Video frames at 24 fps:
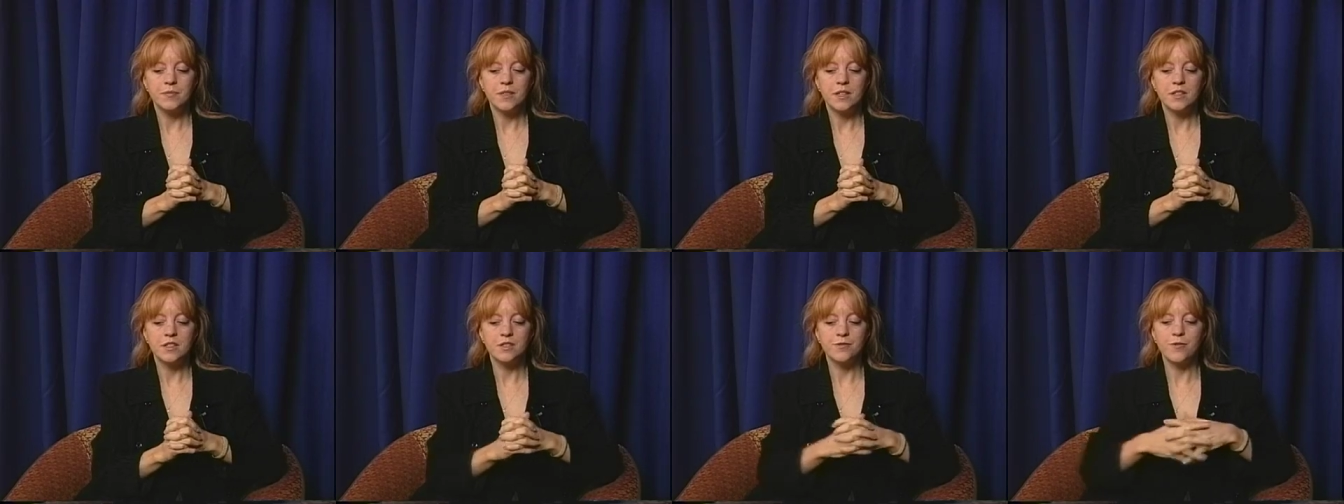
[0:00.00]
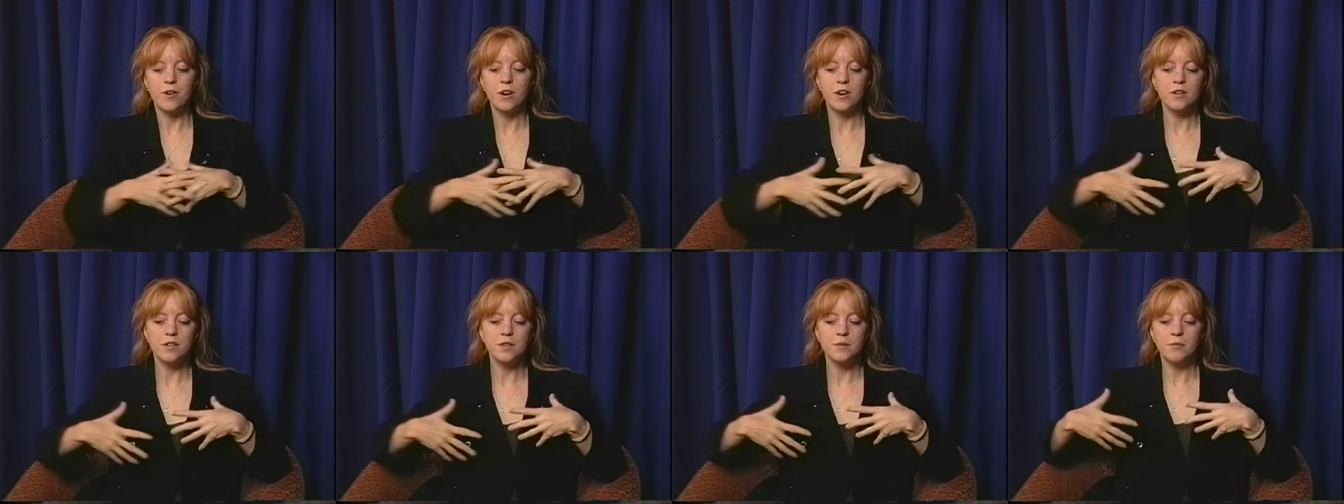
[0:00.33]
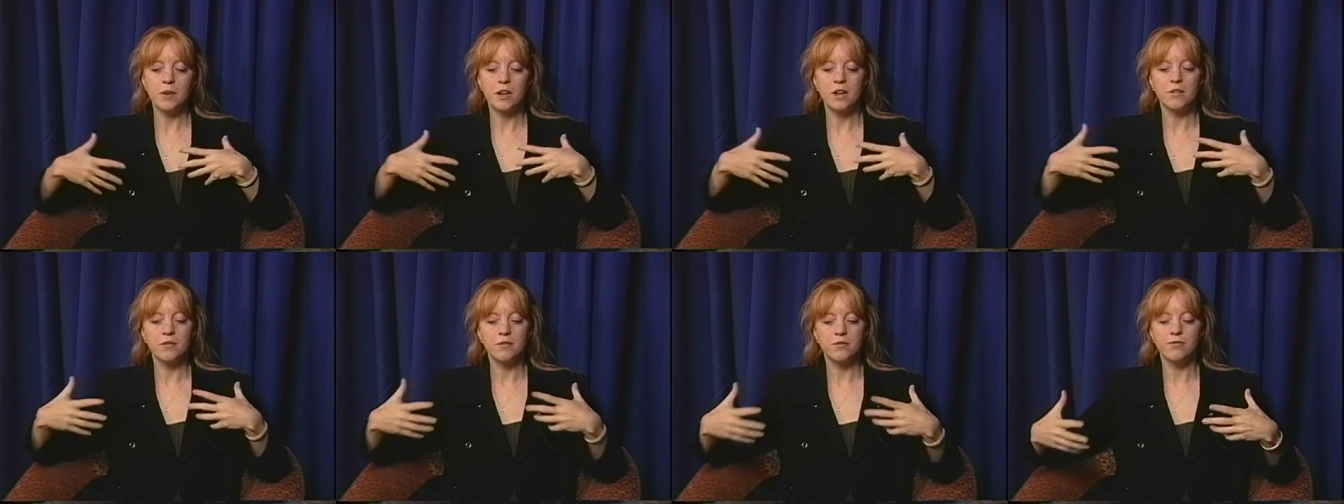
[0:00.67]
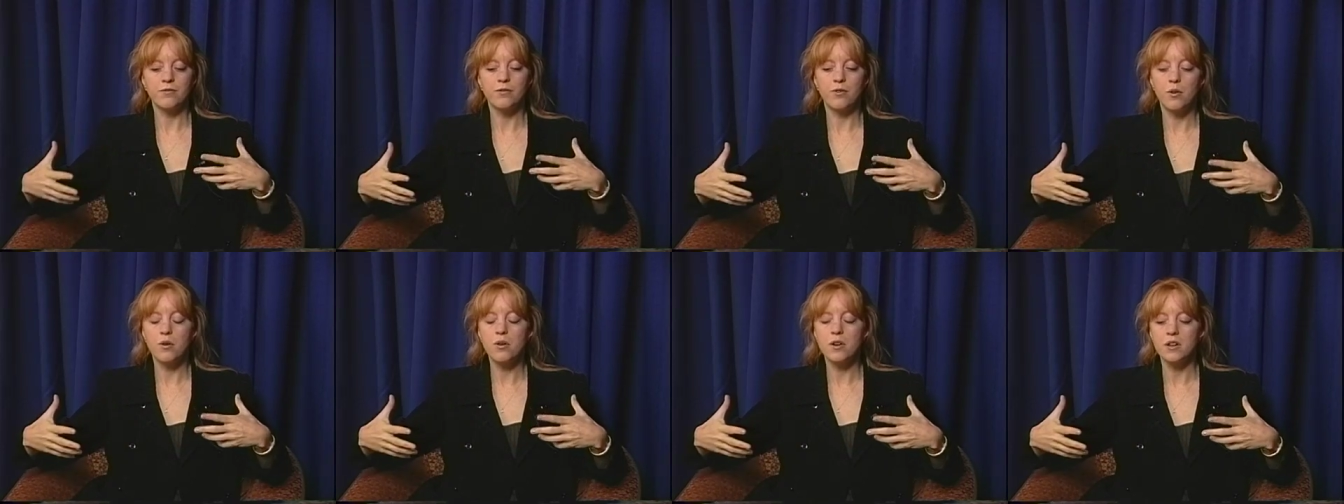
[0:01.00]
as far as my own
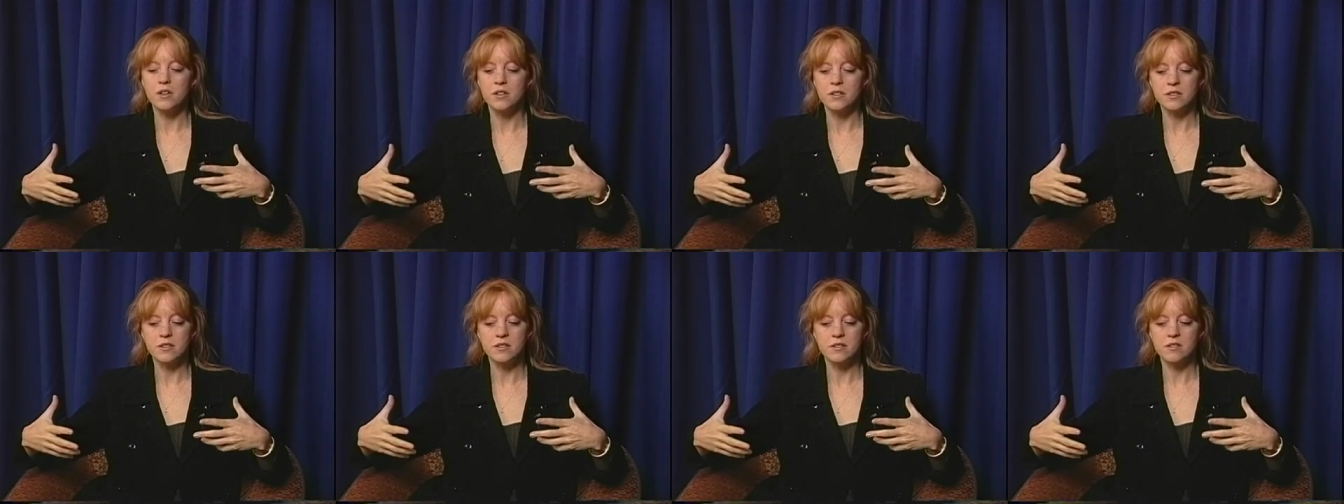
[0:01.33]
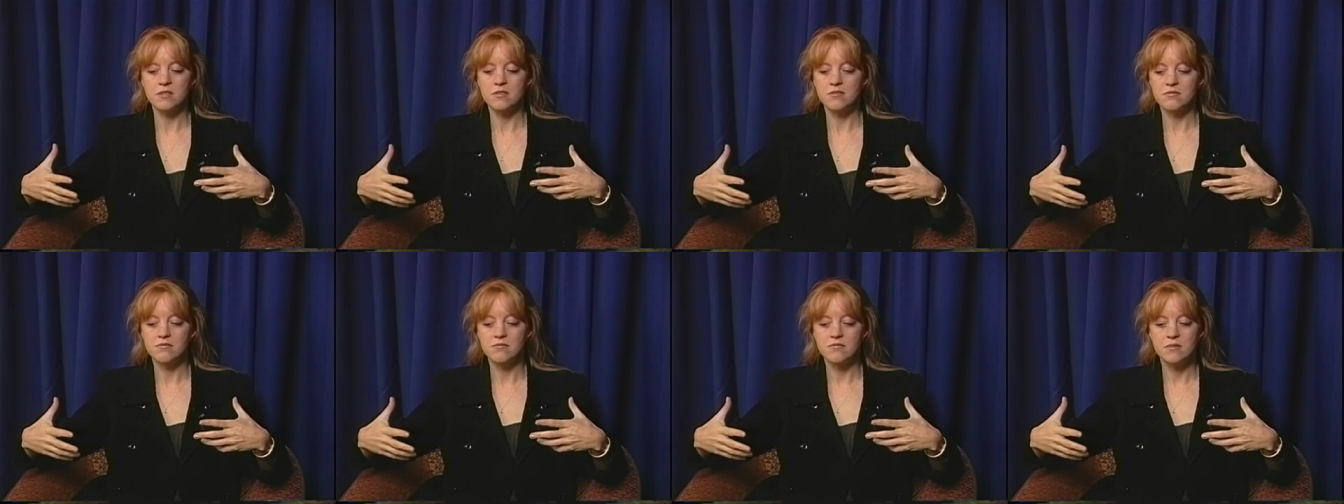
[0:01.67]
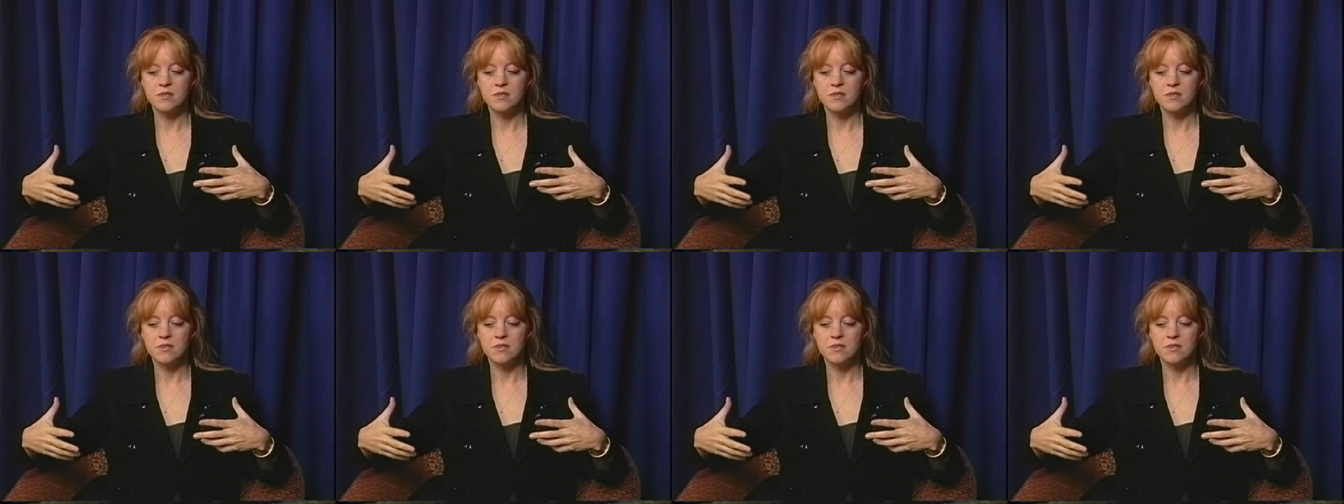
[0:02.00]
voice,